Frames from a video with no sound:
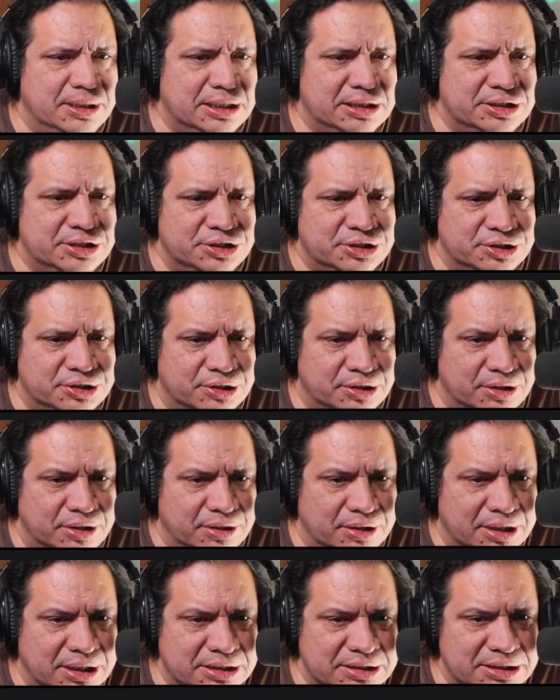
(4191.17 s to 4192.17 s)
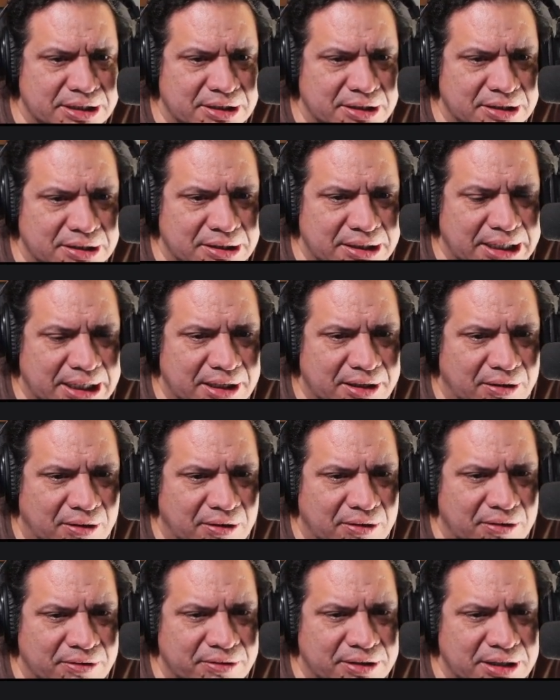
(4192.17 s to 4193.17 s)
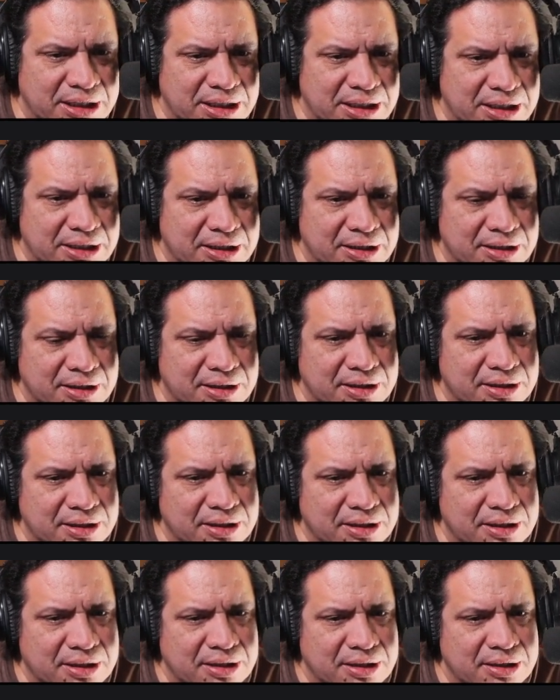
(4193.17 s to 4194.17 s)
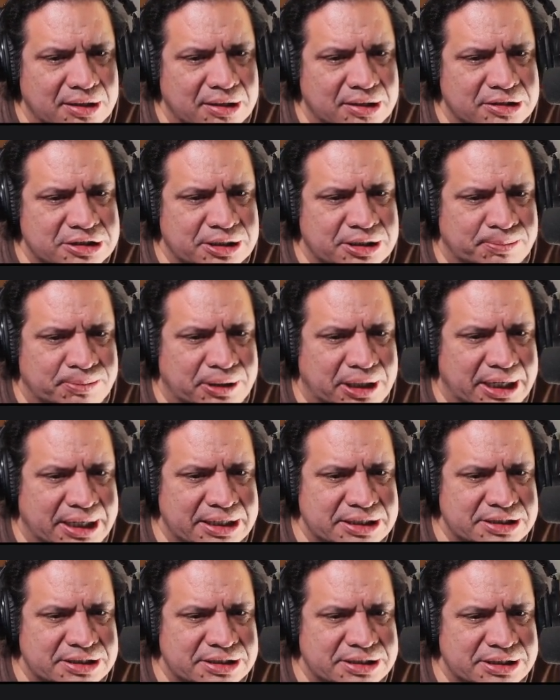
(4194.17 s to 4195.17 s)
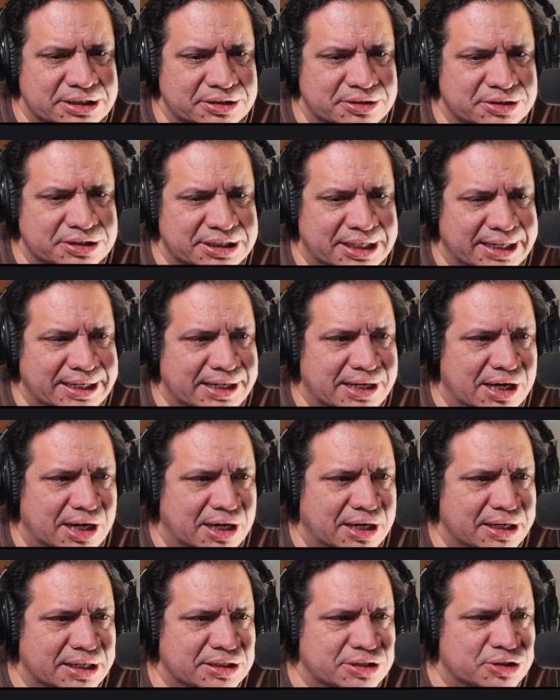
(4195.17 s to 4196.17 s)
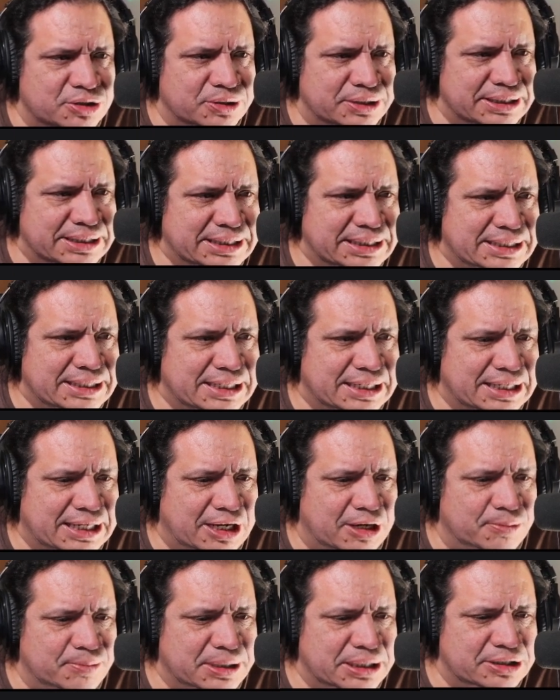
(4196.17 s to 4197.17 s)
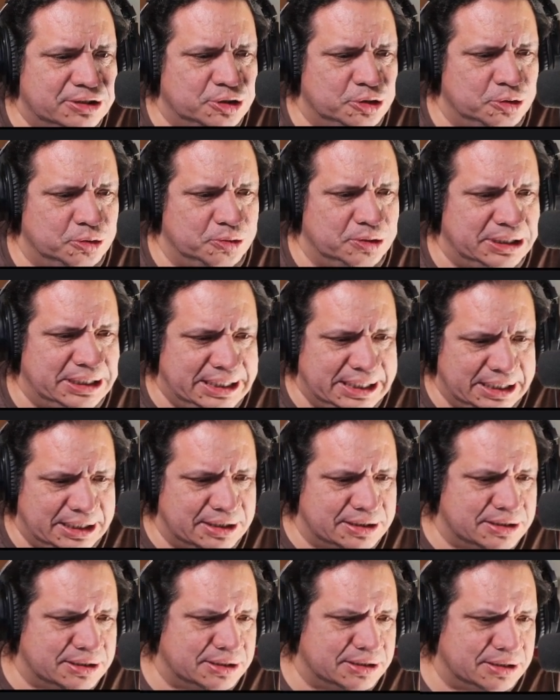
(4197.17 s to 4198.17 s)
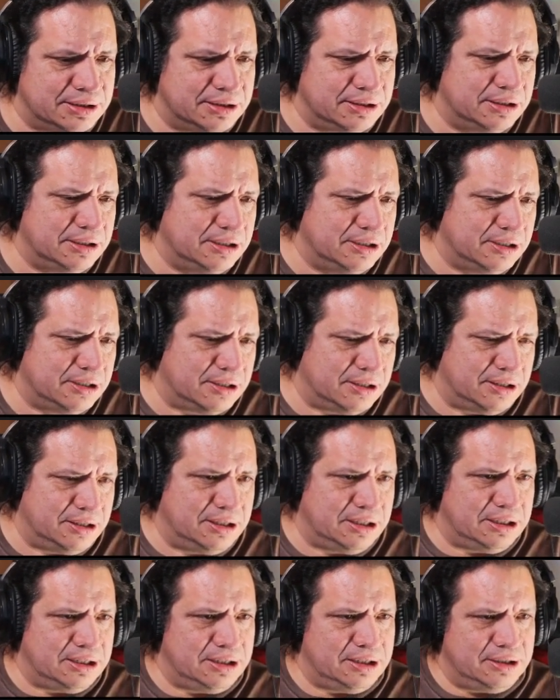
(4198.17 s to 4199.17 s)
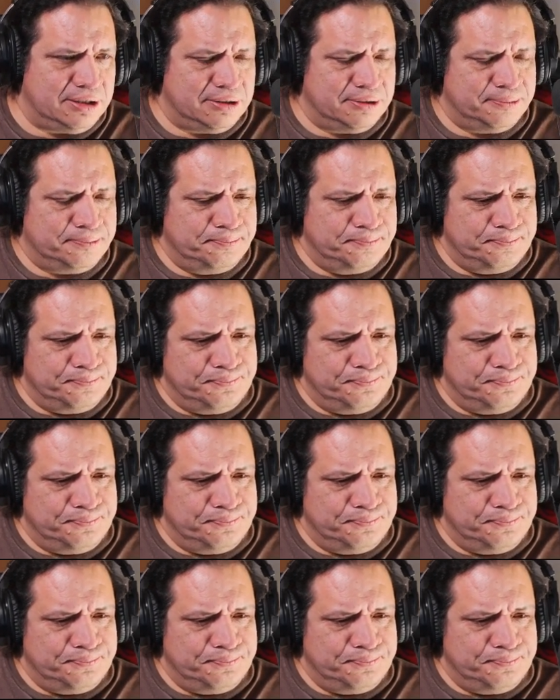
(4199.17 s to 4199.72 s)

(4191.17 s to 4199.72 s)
me make sure, because all the supplies still say 9, it didn't allow me to get the